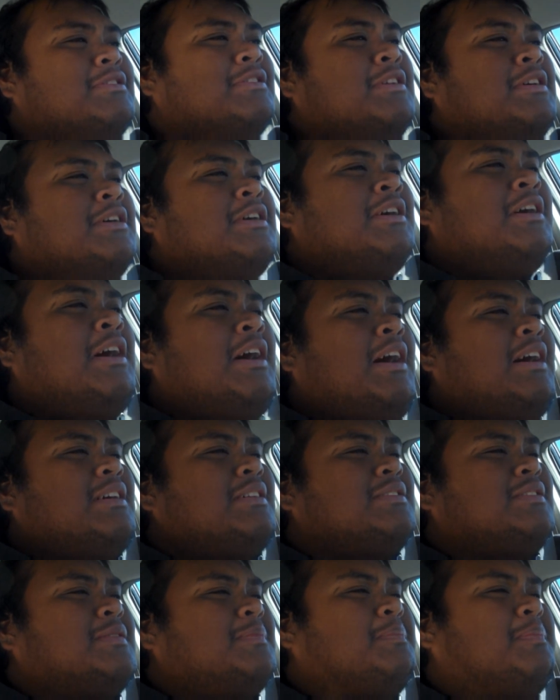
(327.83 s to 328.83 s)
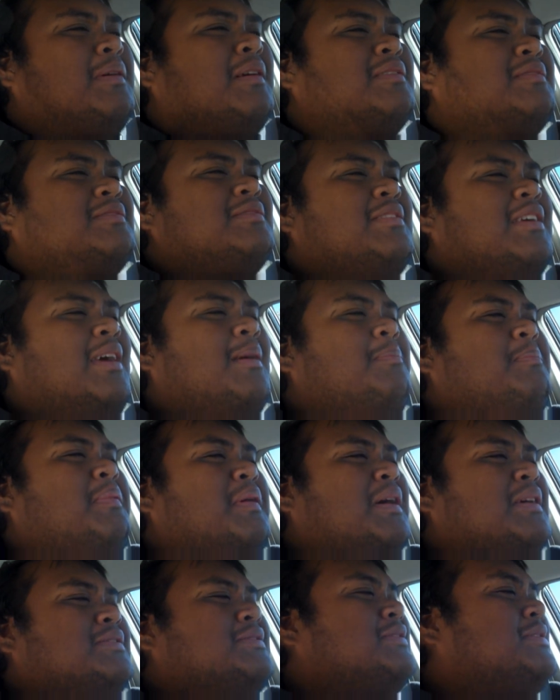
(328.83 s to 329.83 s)
I was supposed to take
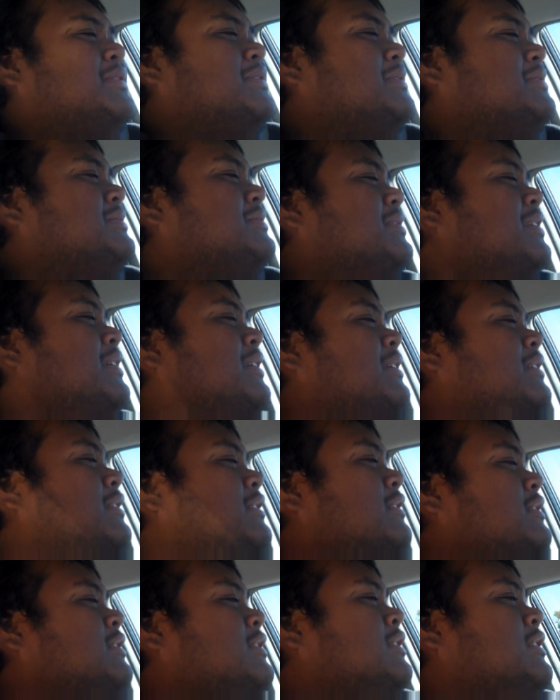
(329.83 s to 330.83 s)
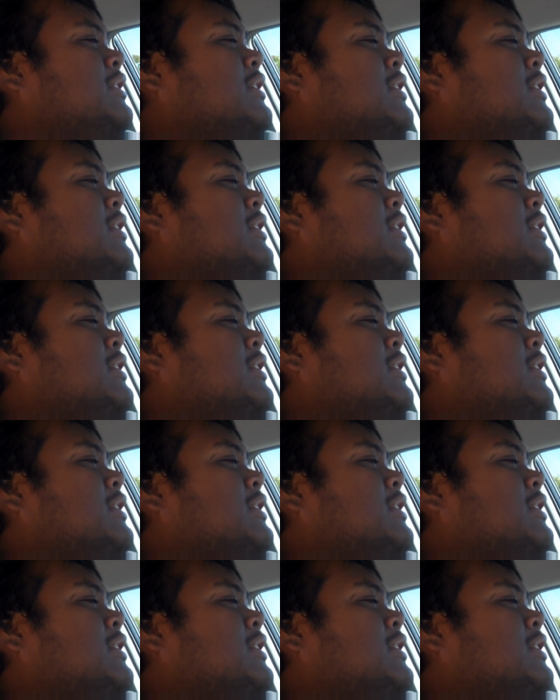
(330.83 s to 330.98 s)
pictures, and